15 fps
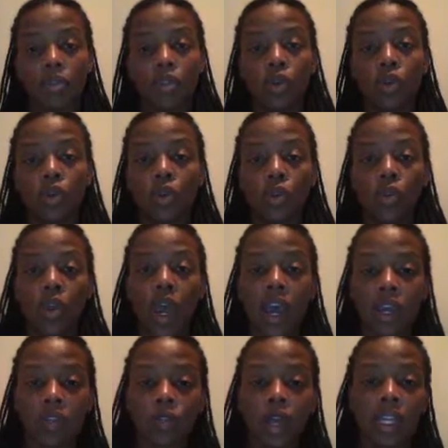So
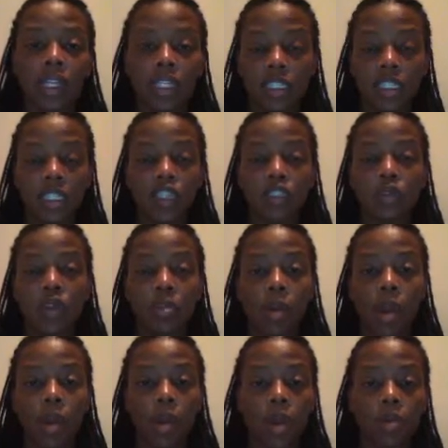how do I need to situate
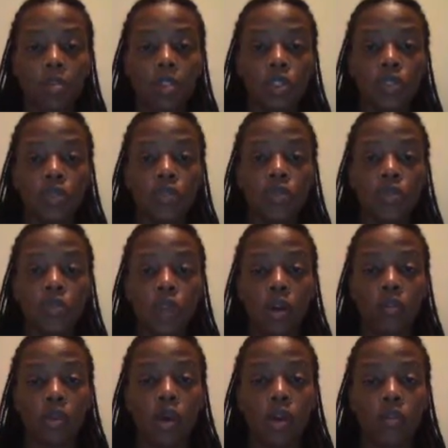my arm to
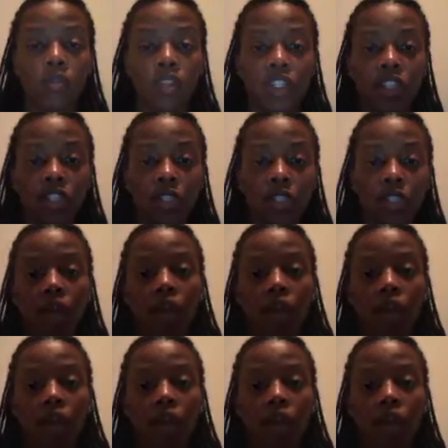perform more efficiently?